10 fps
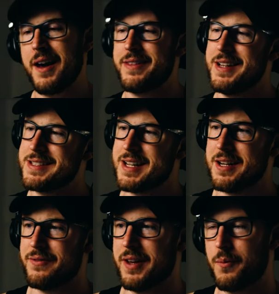and then it's
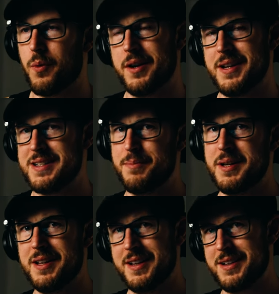kind of like wanted to
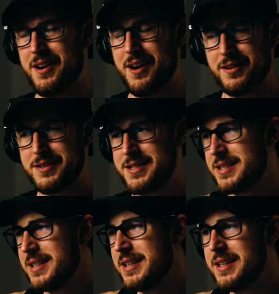be like
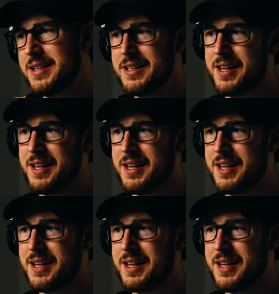artsy,